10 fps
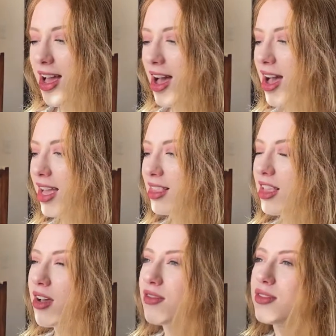I
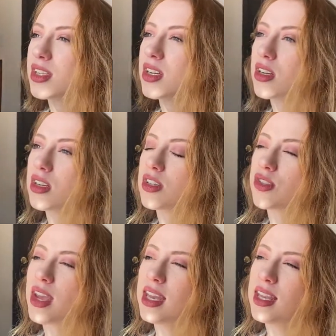loved her
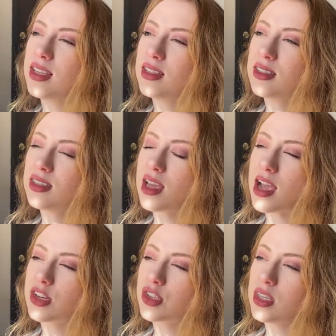training to actually